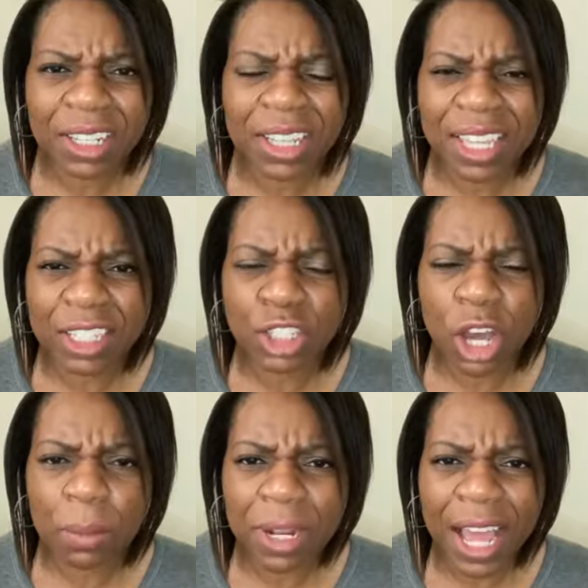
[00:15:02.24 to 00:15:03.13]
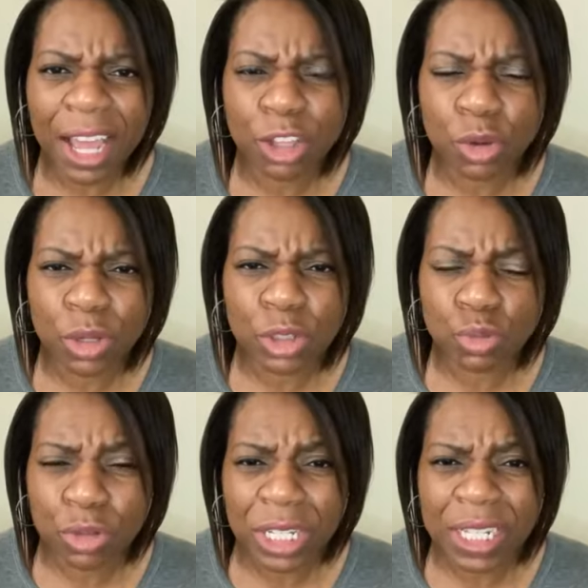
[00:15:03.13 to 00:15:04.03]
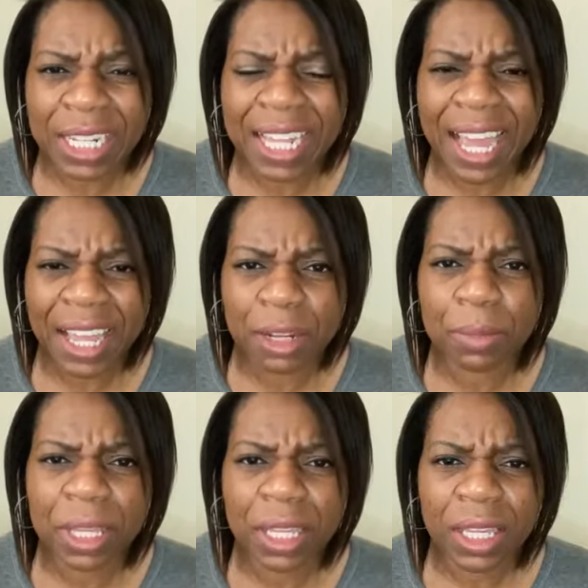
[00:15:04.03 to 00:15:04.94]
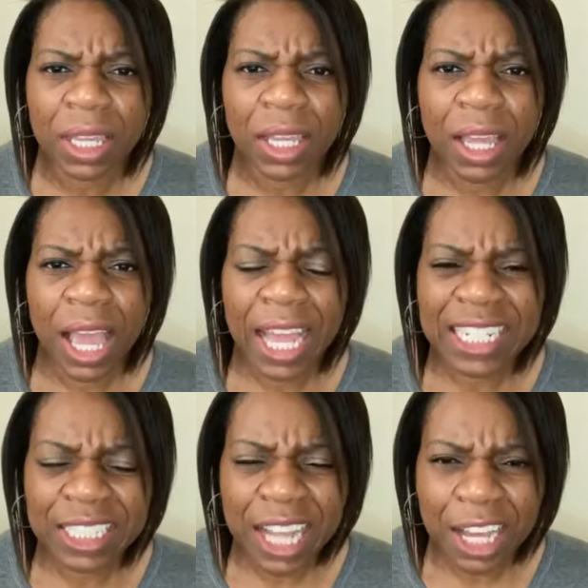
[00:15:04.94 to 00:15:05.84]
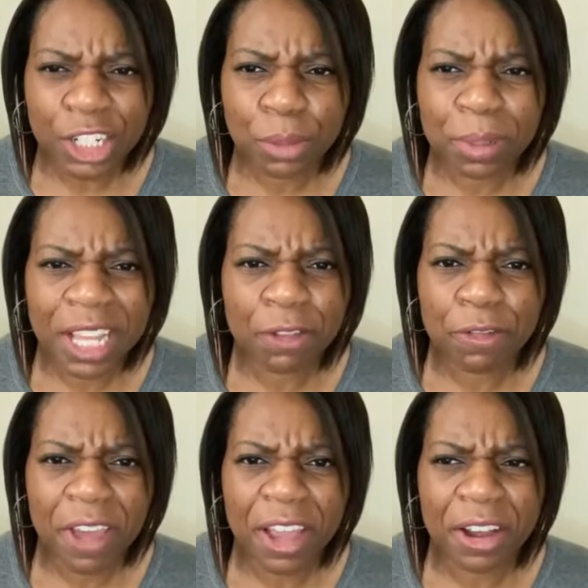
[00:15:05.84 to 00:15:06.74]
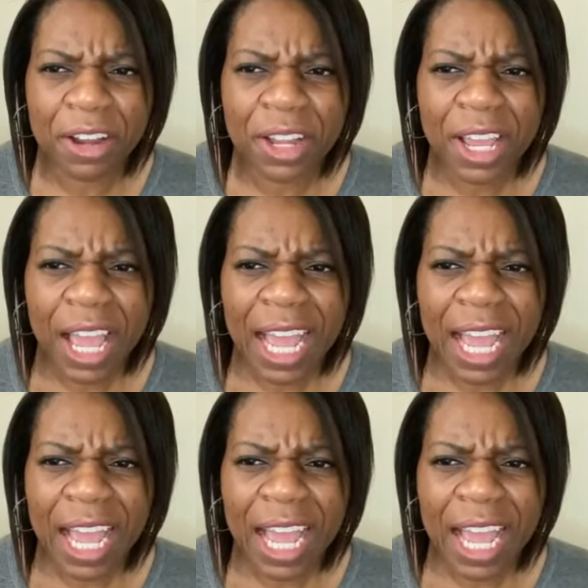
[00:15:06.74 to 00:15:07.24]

of the things coming at you is really the enemy, and he's not gonna play fair.